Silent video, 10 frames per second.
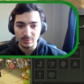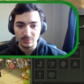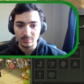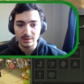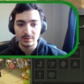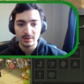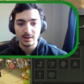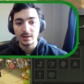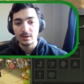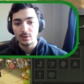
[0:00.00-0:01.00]
PvP,
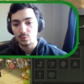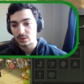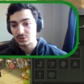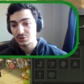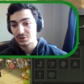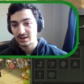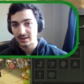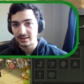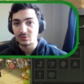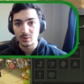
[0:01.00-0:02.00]
which
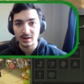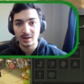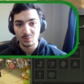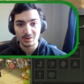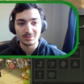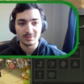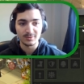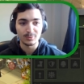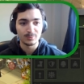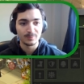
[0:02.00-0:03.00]
is what I want to
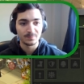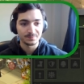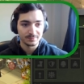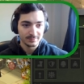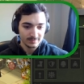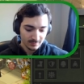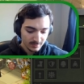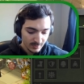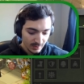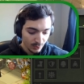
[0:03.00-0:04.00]
do.
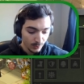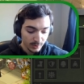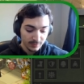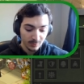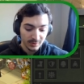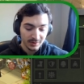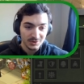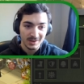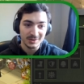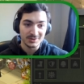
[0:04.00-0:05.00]
What if I want a
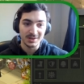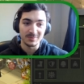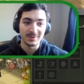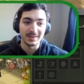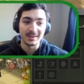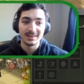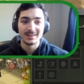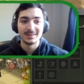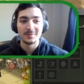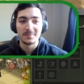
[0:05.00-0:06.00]
Jahash Cape? Like,
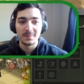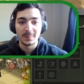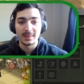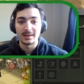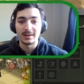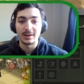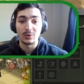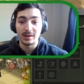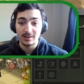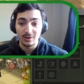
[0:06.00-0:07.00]
now,
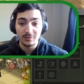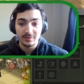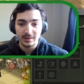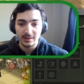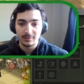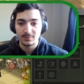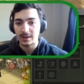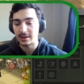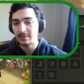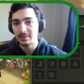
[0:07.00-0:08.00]
I obviously,
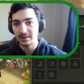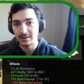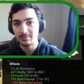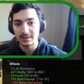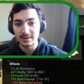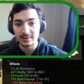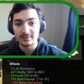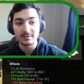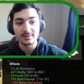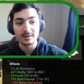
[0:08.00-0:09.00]
I am being nitpicky in the
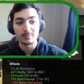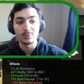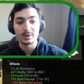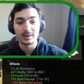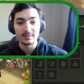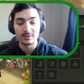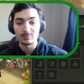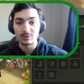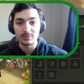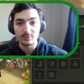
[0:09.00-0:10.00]
sense that I'm pointing to the
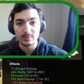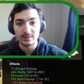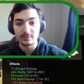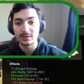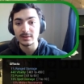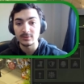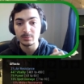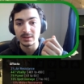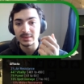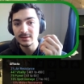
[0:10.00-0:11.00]
most expensive things,
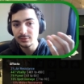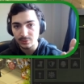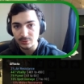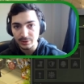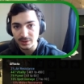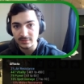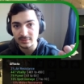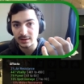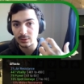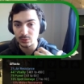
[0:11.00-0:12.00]
but these are all things
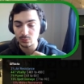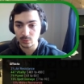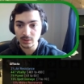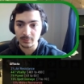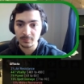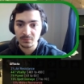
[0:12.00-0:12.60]
that I would want